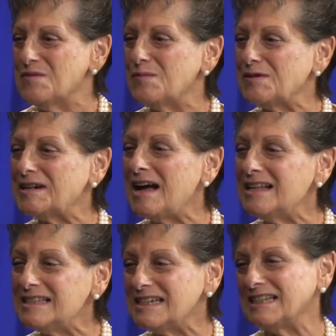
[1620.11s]
We're
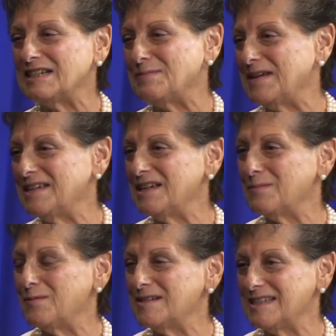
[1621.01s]
constantly making
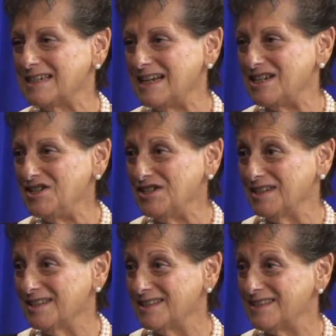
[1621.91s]

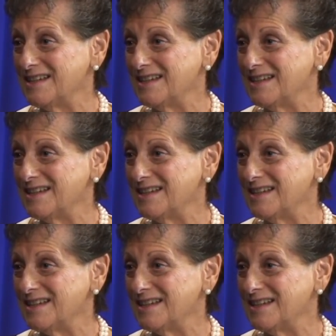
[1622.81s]
presentations.